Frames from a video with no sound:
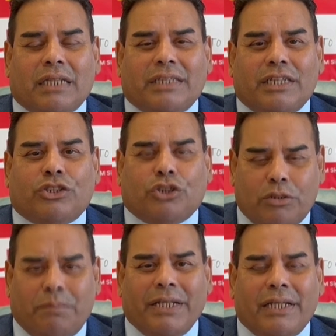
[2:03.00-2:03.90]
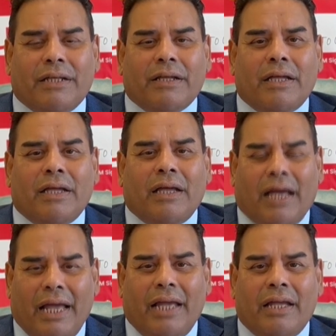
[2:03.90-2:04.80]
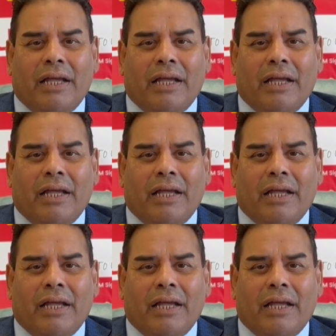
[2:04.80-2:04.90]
there should be a